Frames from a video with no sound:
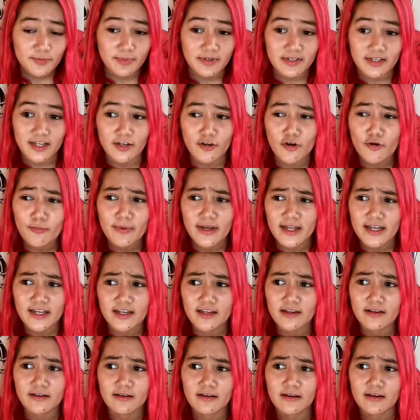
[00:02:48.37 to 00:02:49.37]
but I know
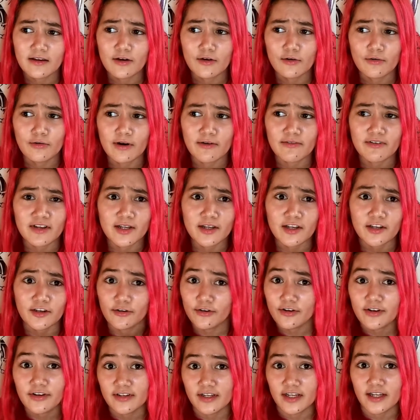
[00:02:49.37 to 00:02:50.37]
many who are really
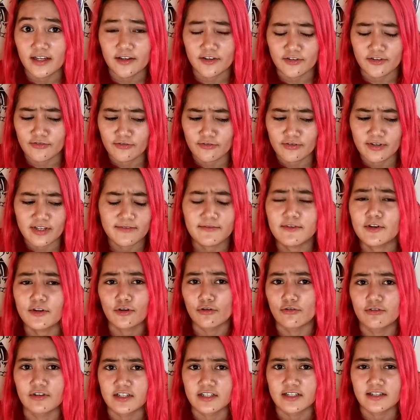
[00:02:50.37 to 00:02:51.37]
good in English who don't even
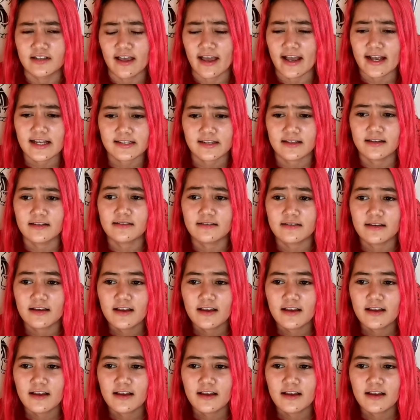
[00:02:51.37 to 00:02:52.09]
notice the accent.